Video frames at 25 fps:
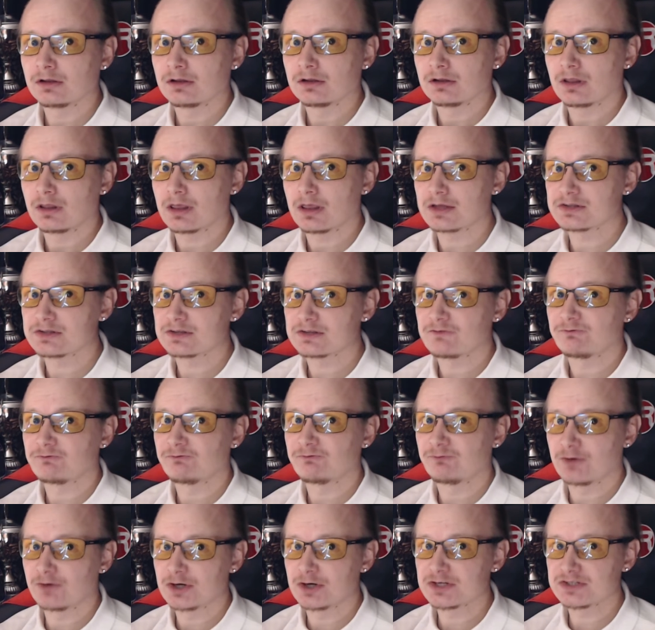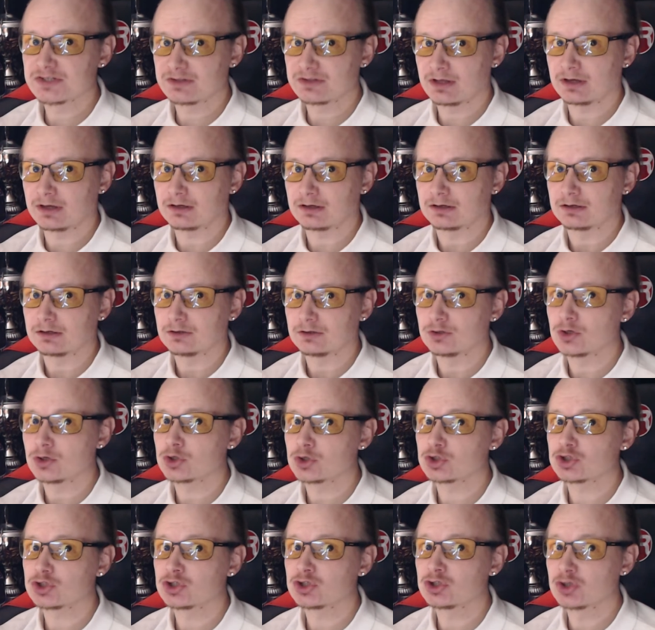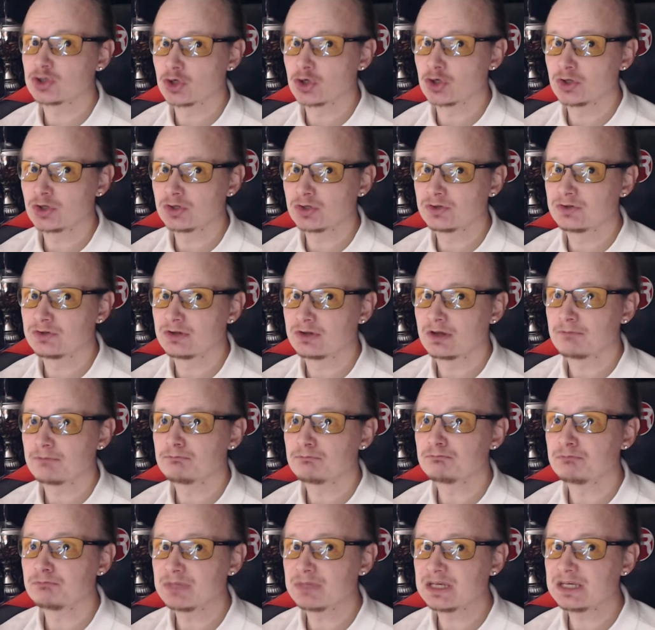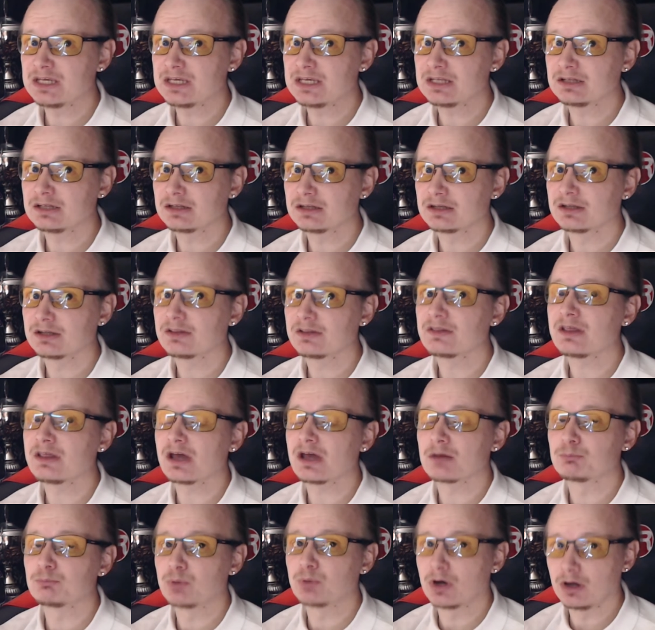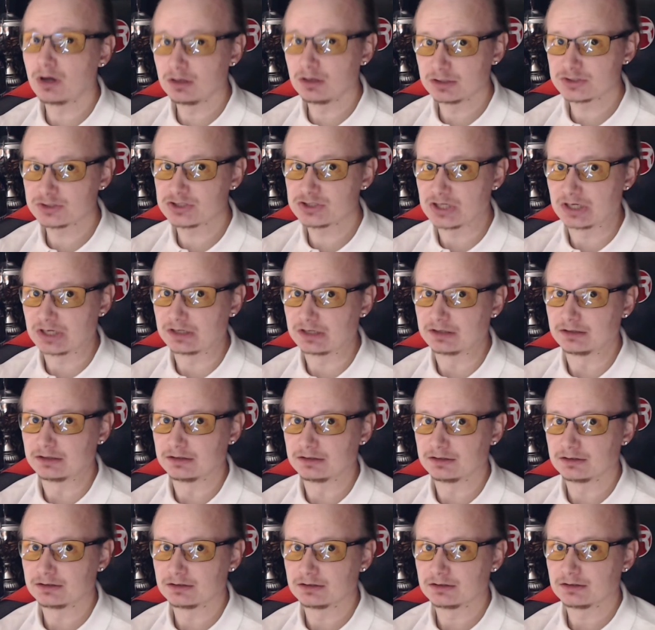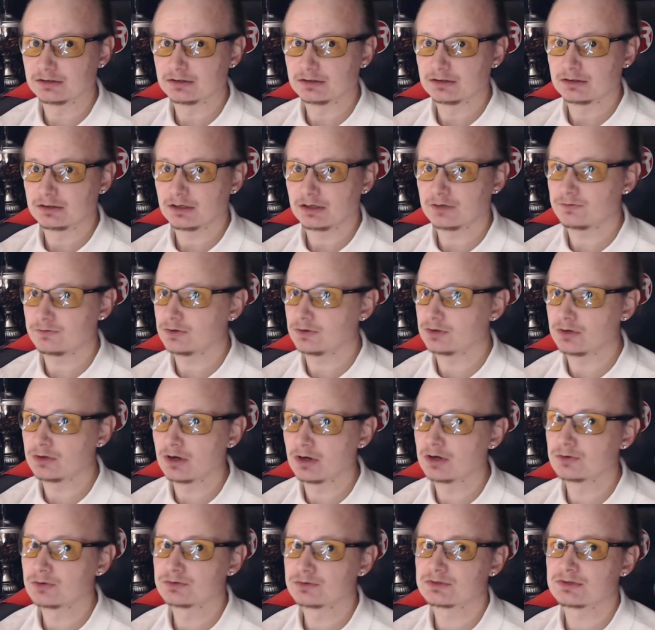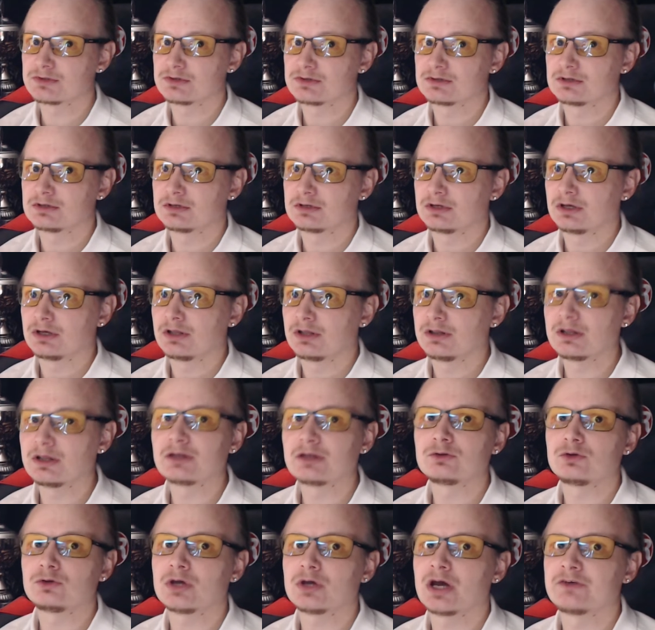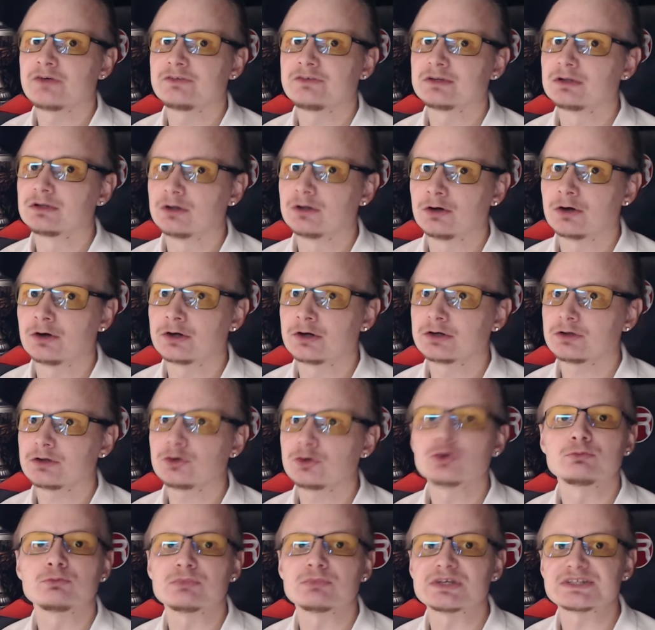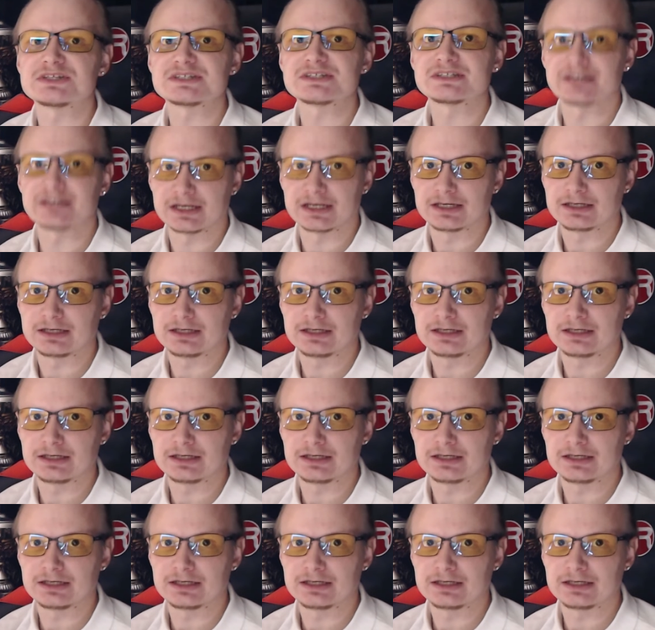That's the first thing. You should mean the apology. If you don't, then you haven't learned your mistake.